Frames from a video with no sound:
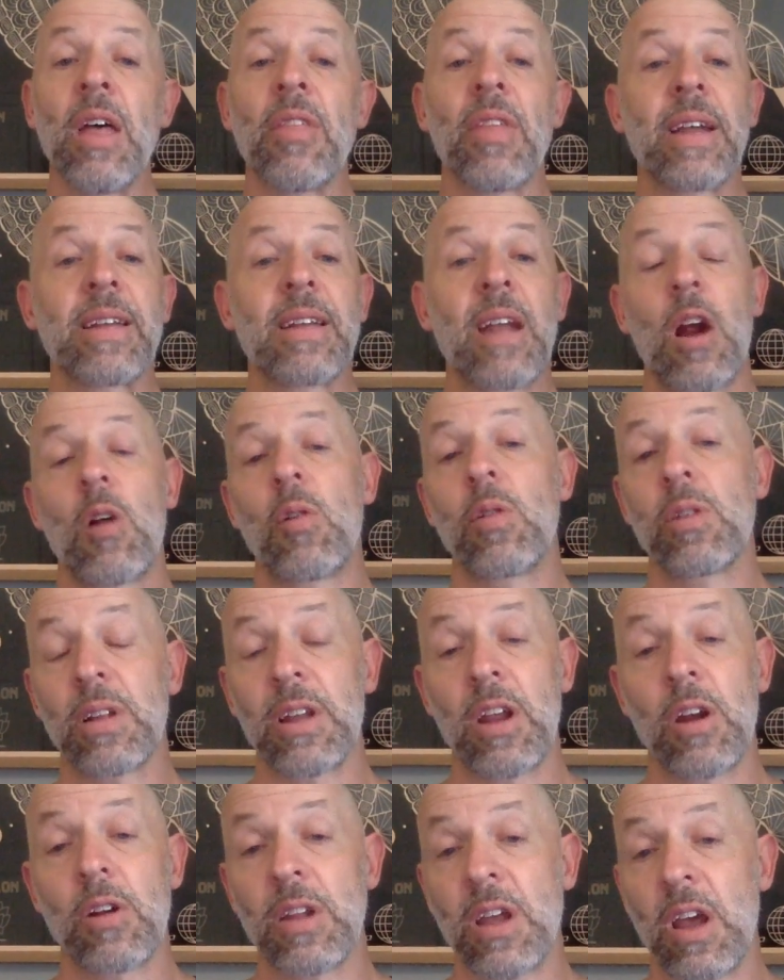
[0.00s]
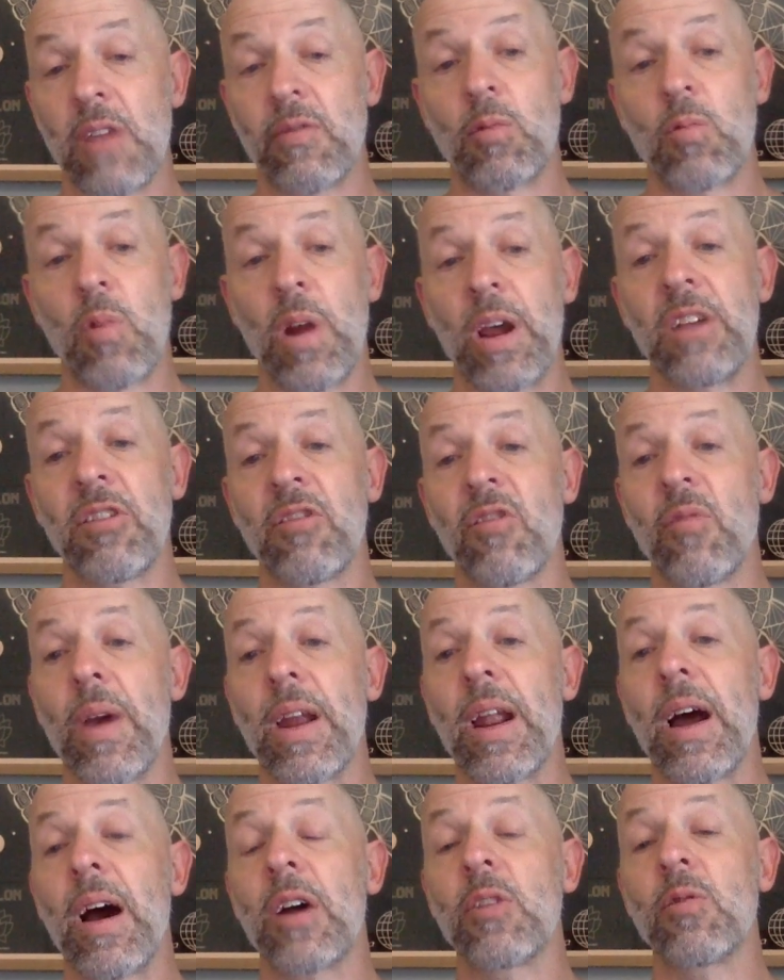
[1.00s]
They currently only have a range of about
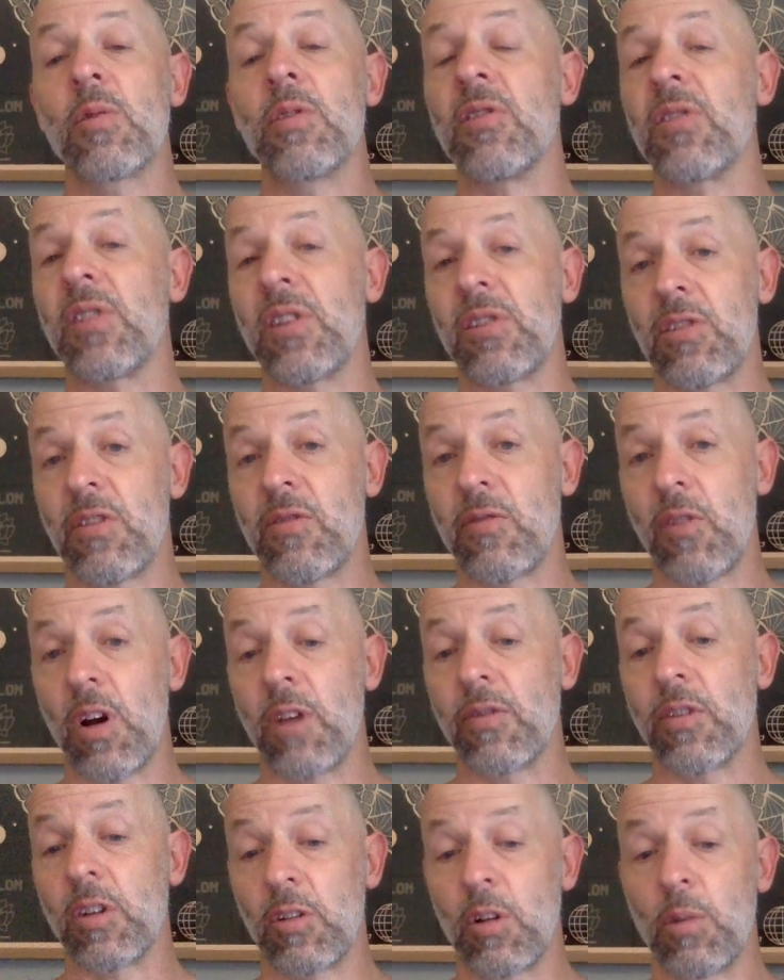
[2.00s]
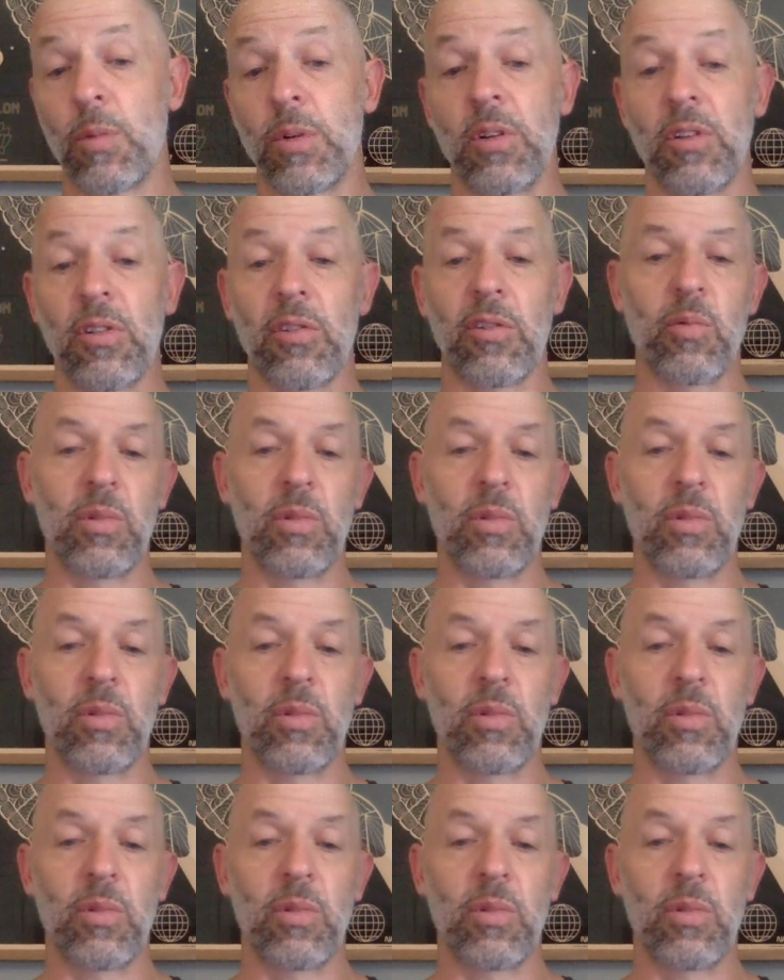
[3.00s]
165 kilometres,